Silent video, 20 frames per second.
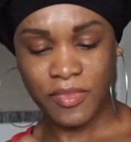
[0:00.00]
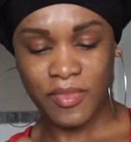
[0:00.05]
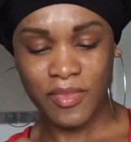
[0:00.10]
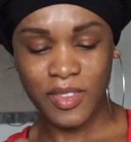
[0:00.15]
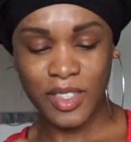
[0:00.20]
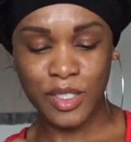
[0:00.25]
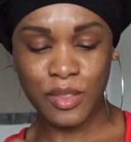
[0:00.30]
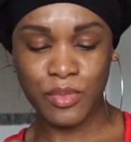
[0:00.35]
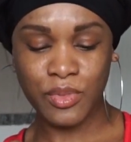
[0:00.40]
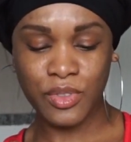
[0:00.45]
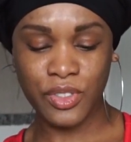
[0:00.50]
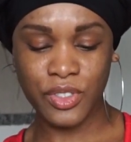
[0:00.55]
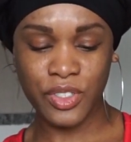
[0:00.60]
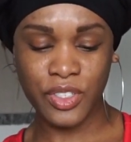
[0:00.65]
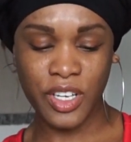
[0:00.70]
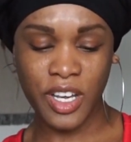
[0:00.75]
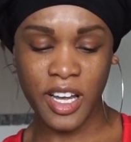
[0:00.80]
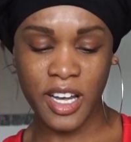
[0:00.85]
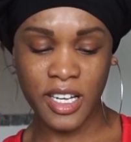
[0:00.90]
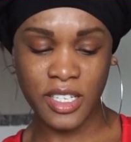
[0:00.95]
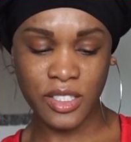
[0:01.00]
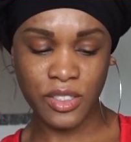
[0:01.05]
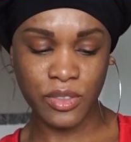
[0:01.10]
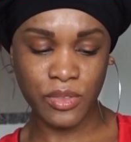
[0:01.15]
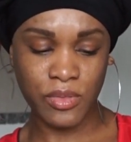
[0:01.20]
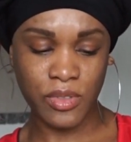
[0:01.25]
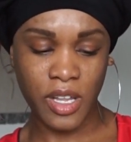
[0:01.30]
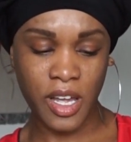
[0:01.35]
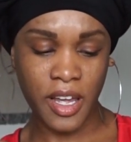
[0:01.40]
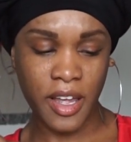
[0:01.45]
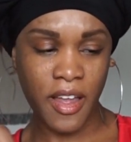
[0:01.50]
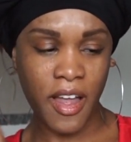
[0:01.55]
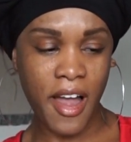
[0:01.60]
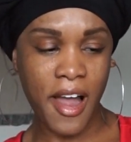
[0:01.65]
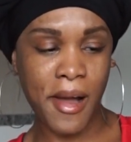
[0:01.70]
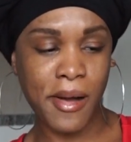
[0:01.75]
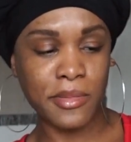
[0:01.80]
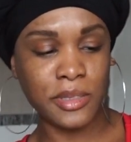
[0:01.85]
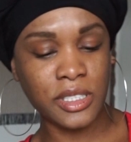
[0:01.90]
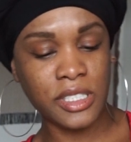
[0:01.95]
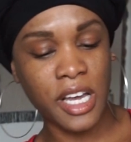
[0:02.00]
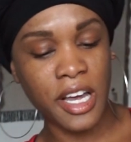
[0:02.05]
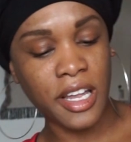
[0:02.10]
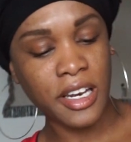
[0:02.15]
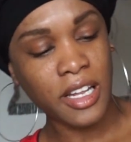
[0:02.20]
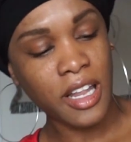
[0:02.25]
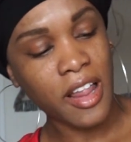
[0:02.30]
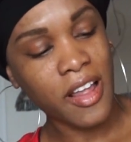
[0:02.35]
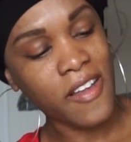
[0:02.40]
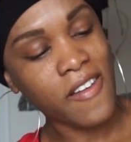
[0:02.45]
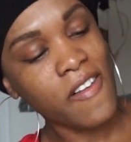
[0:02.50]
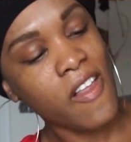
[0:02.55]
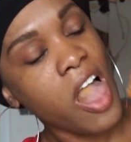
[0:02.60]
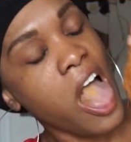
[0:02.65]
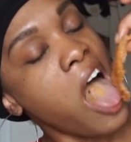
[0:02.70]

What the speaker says: This was junior high school. Like, I was kind of like